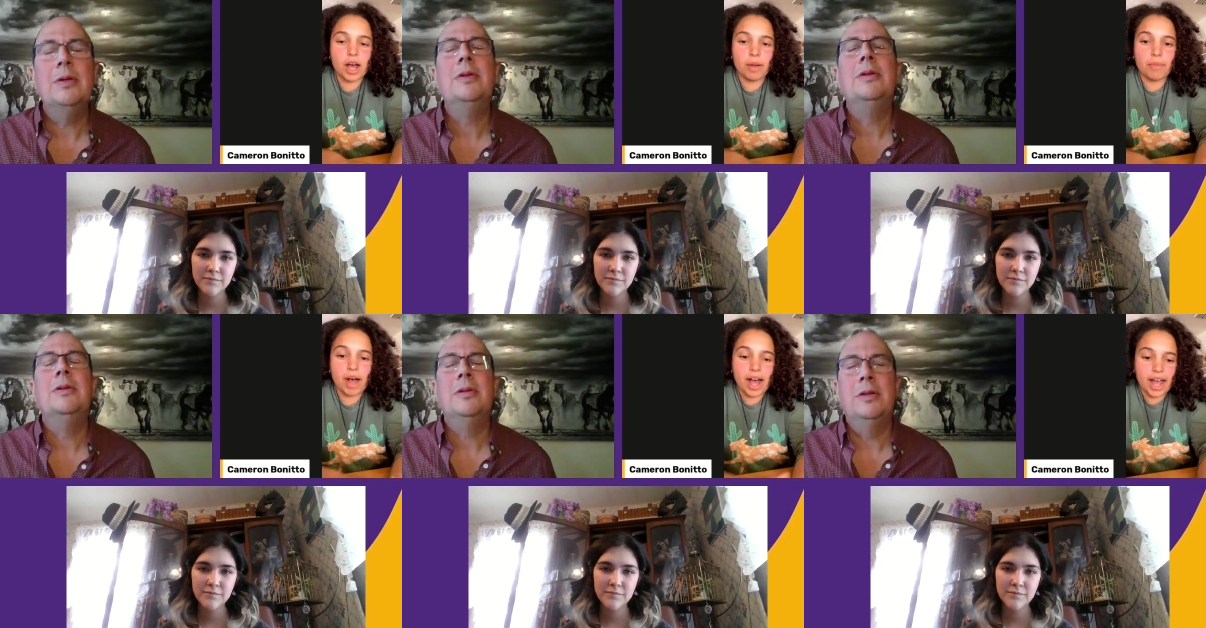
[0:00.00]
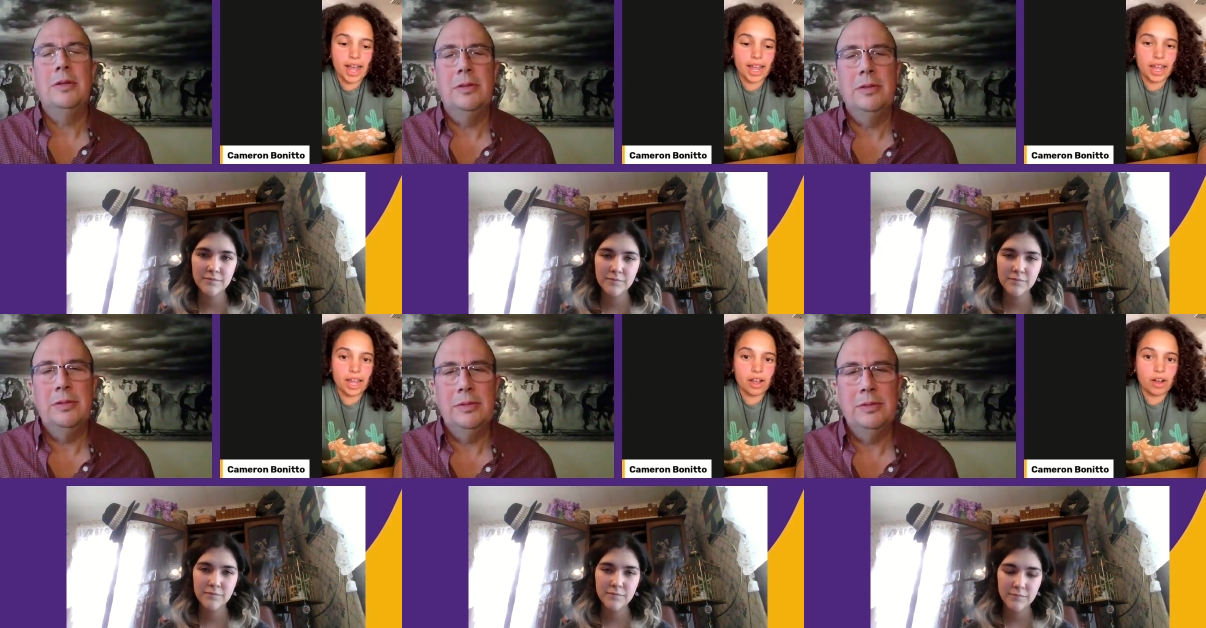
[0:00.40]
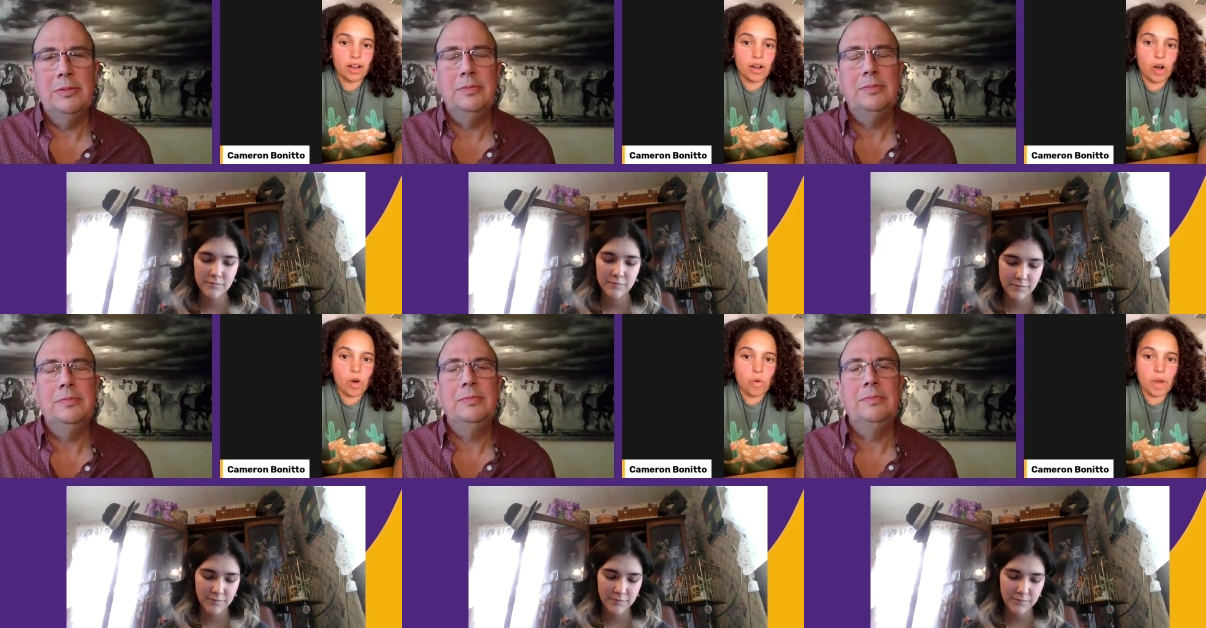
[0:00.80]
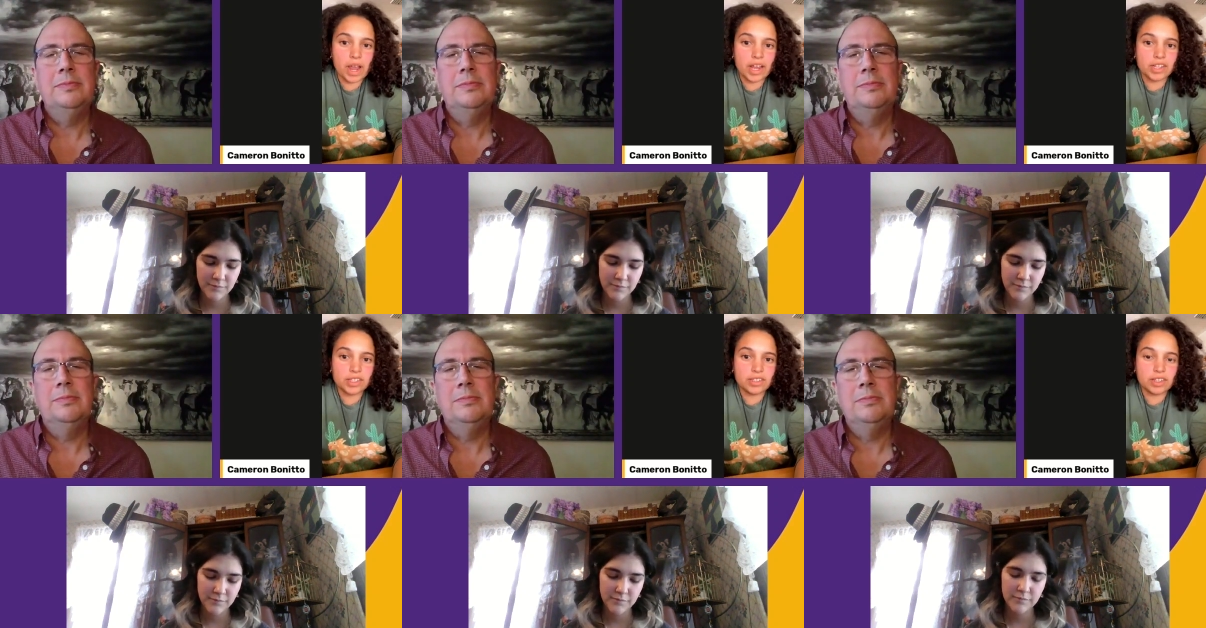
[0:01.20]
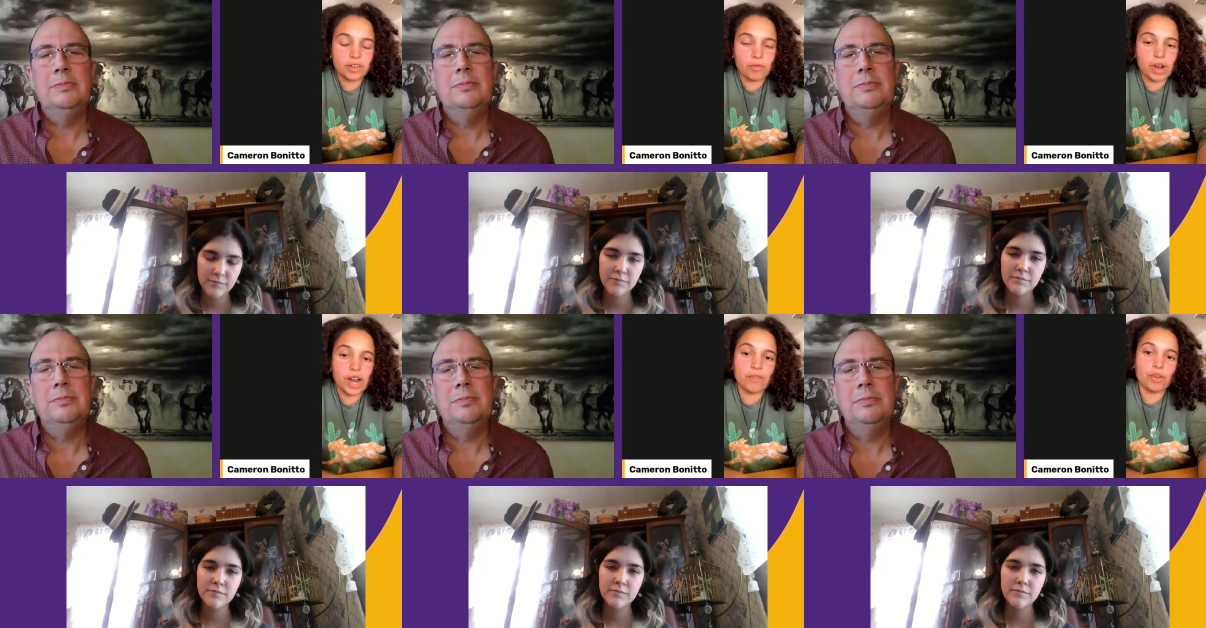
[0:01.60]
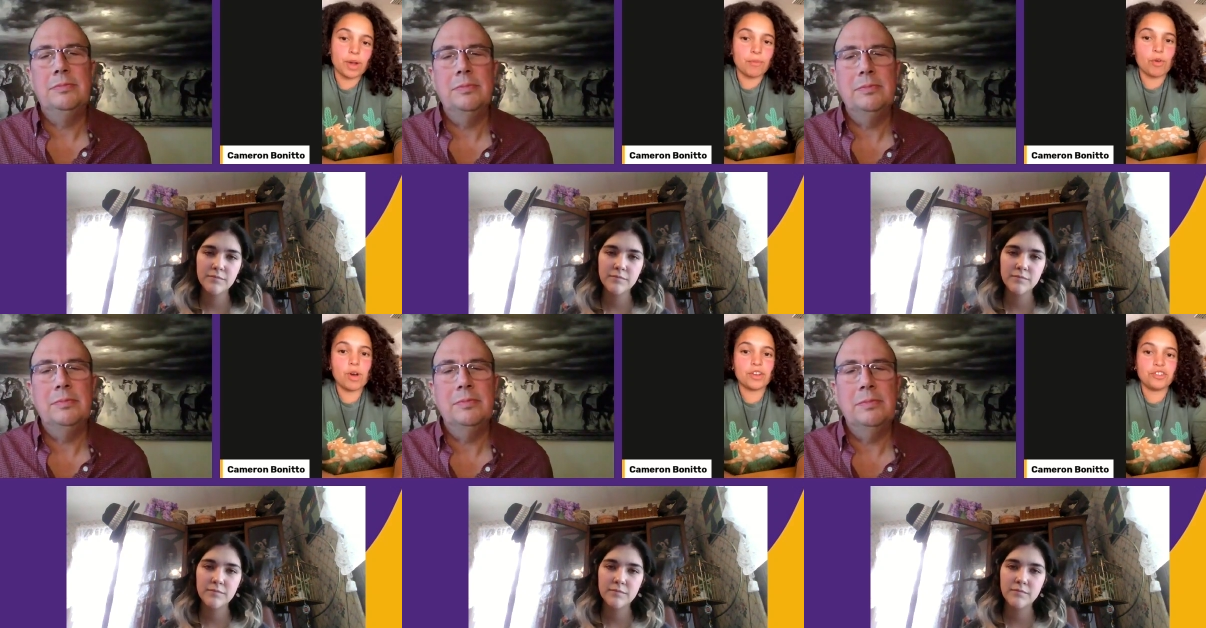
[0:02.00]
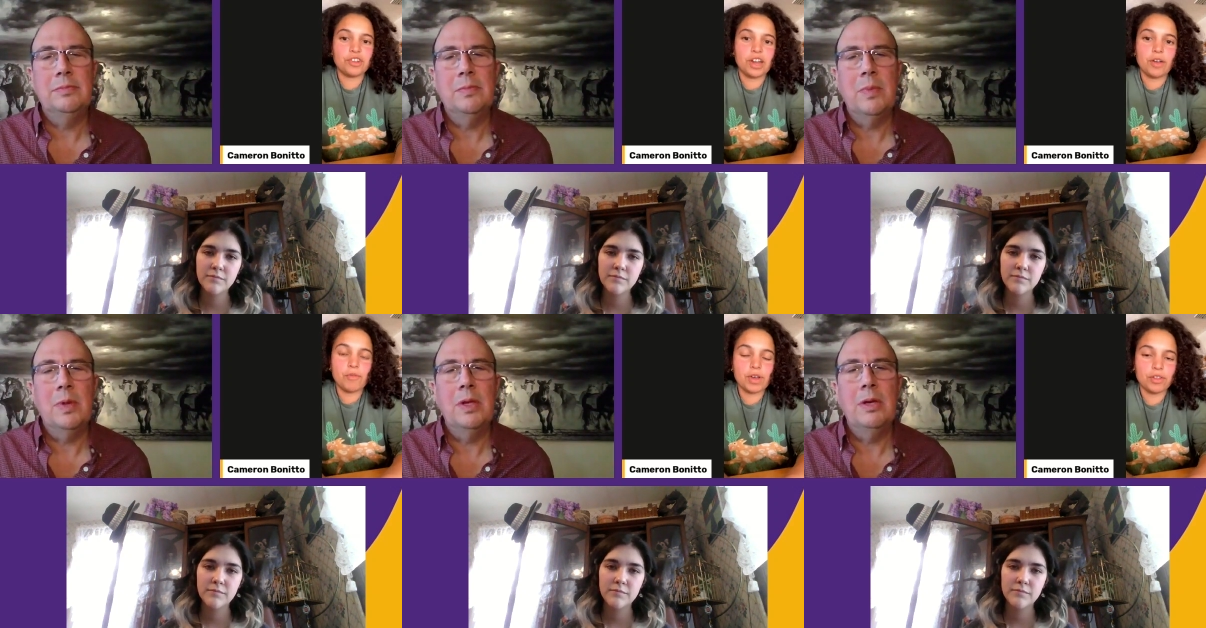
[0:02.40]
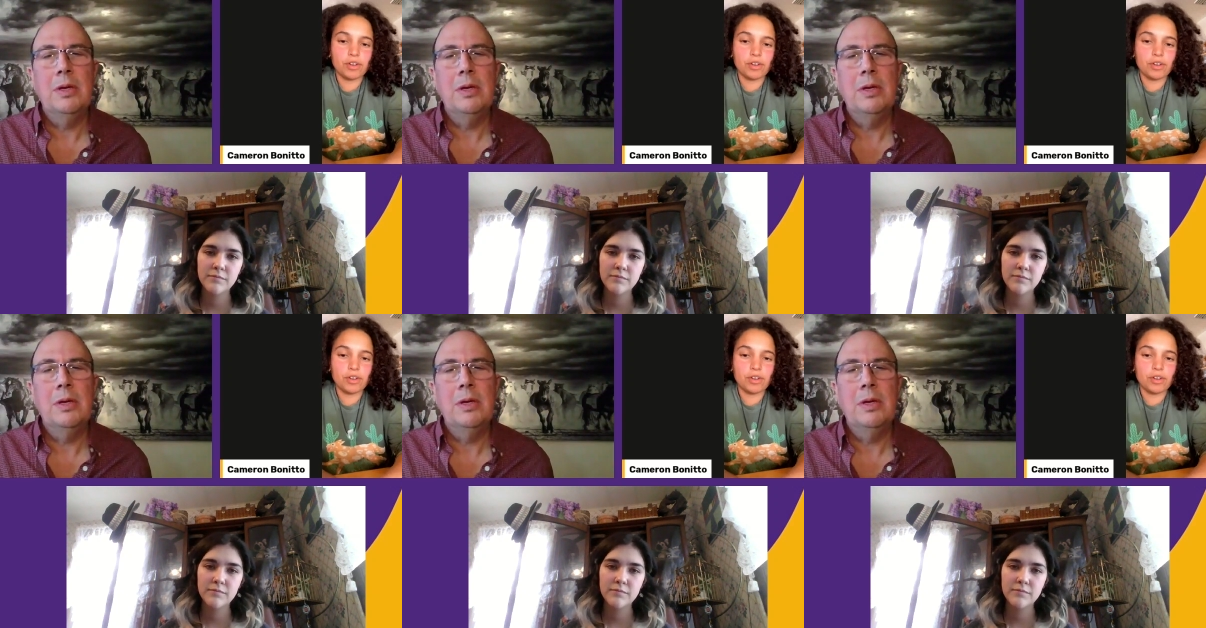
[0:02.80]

Speaker 1: Um, I always, whenever I'm questioning